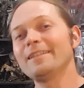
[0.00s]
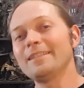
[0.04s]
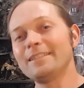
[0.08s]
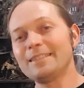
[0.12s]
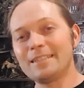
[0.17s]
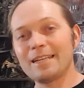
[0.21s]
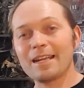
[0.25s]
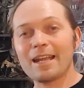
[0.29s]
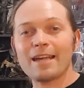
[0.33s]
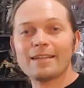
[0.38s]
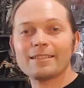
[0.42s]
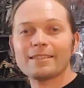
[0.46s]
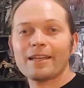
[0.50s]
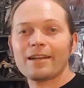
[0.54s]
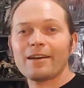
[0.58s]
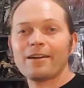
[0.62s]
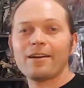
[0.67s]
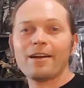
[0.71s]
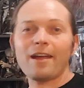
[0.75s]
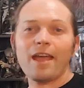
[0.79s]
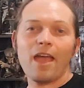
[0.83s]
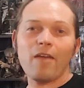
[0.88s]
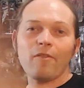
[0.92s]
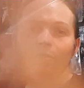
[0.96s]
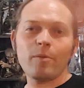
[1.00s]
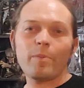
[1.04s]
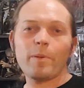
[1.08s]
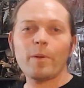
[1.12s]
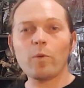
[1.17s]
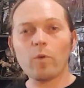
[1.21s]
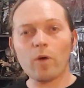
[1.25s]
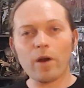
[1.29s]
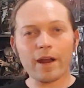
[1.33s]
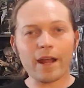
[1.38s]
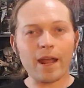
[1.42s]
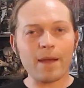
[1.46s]
see you guys later. AVP
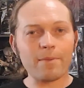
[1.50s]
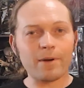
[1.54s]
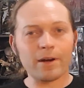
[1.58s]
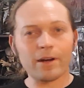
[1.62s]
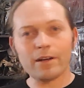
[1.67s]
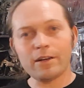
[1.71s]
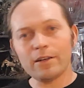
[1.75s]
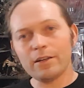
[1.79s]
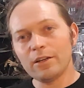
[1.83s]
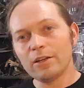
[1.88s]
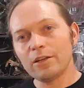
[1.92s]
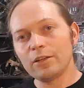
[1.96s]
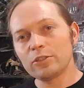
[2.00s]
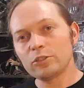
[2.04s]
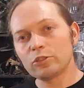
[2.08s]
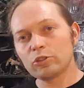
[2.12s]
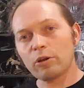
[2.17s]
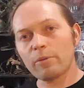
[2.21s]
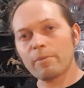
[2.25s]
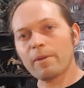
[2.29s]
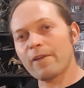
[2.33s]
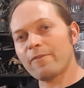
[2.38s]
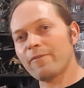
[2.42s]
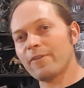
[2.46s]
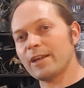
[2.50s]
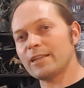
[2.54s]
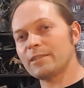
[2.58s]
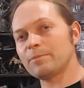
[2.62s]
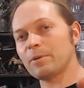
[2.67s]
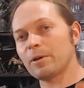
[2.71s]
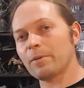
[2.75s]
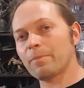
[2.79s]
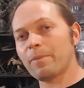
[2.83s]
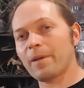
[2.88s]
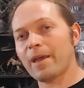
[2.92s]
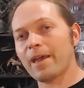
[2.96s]
Wargamer. Join my
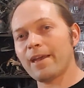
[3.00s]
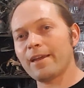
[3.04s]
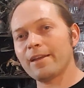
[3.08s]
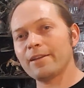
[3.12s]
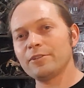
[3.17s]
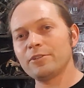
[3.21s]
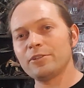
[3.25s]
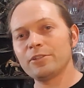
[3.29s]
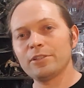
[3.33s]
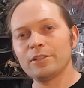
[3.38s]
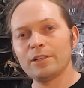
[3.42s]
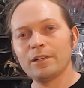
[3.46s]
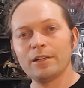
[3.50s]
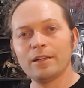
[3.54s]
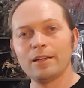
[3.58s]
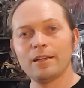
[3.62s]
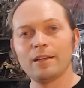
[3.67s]
Facebook page,